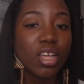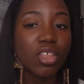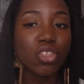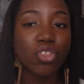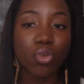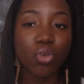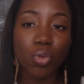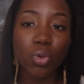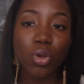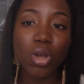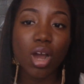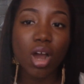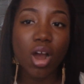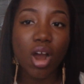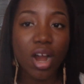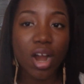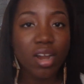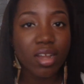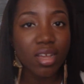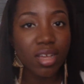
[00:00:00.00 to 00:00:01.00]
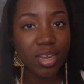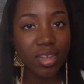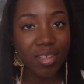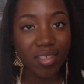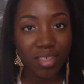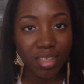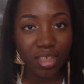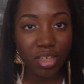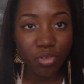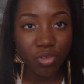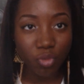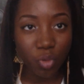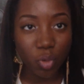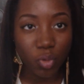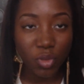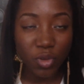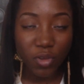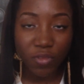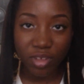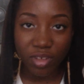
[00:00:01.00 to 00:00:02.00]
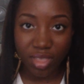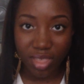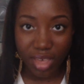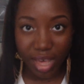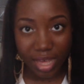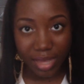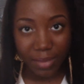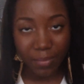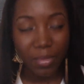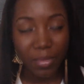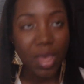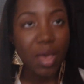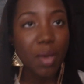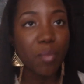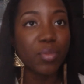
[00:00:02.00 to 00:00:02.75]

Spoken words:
you are gonna see growth over time.